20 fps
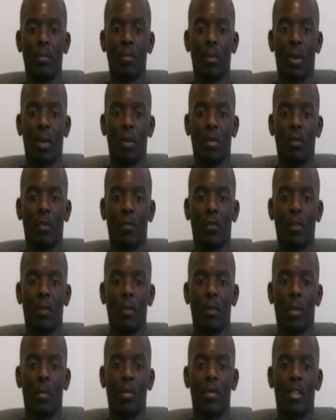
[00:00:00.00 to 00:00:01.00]
model
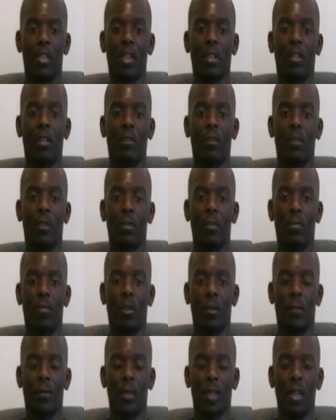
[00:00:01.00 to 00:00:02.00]
from a particular
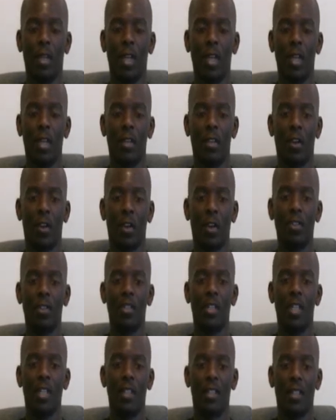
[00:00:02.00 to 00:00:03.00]
viewpoint. The
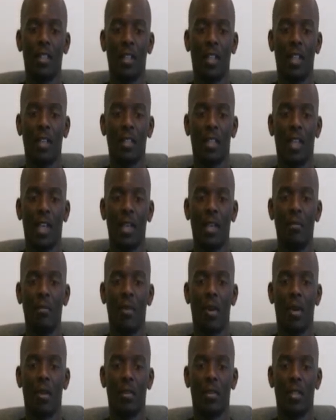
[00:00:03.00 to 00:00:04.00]
architect selects and
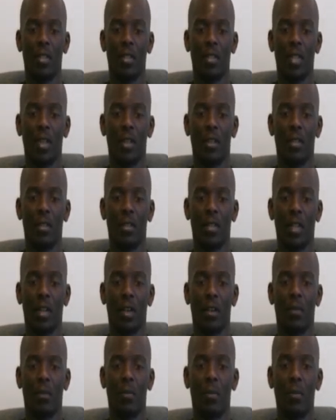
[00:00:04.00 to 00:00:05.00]
models the cells that
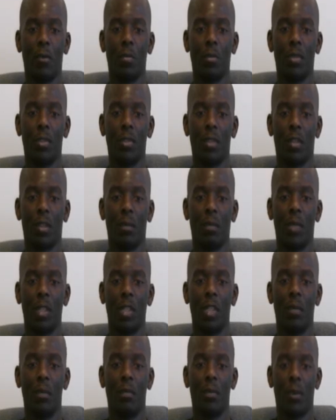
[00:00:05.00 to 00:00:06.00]
are appropriate to the
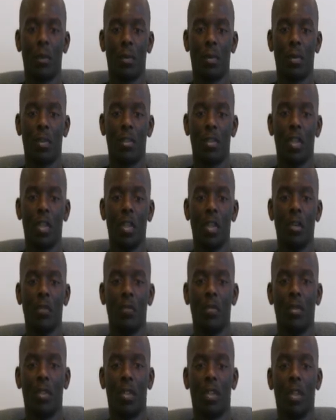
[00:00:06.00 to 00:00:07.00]
immediate purpose
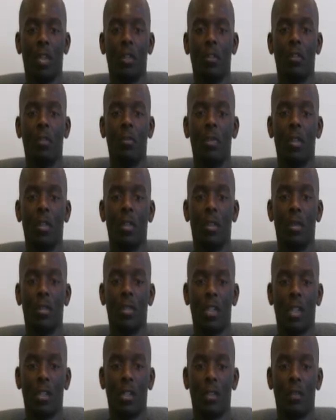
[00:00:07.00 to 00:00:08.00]
with the ultimate
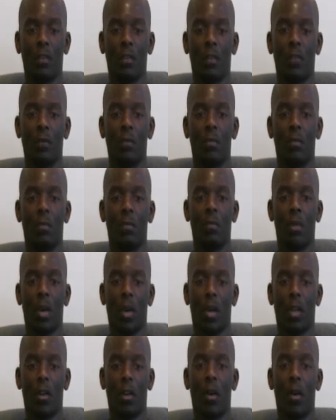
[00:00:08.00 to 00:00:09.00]
objective of
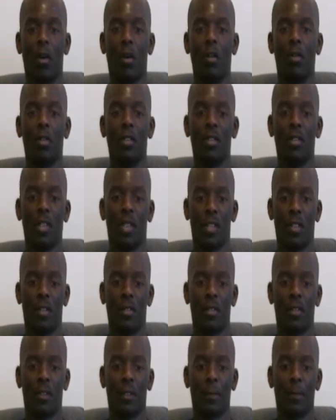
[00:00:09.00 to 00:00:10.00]
modeling all the
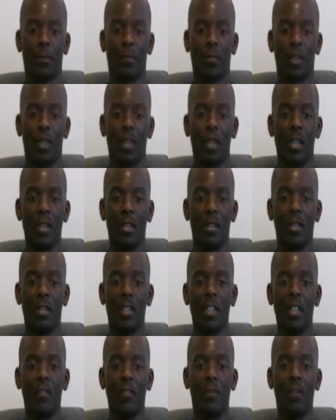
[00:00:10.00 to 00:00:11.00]
cells. The
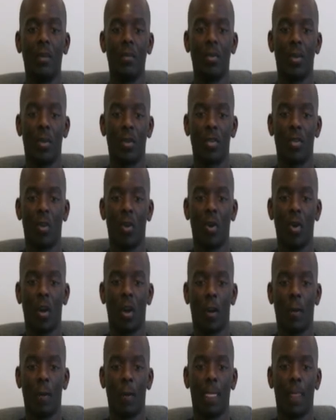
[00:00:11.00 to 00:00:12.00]
6 viewpoints
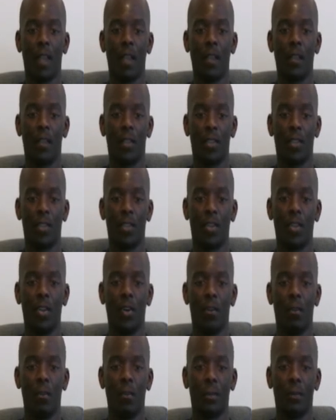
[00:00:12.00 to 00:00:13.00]
are the
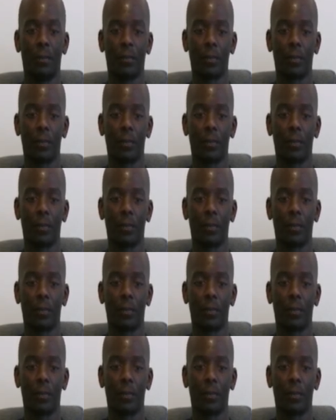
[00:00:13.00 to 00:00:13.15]
scope,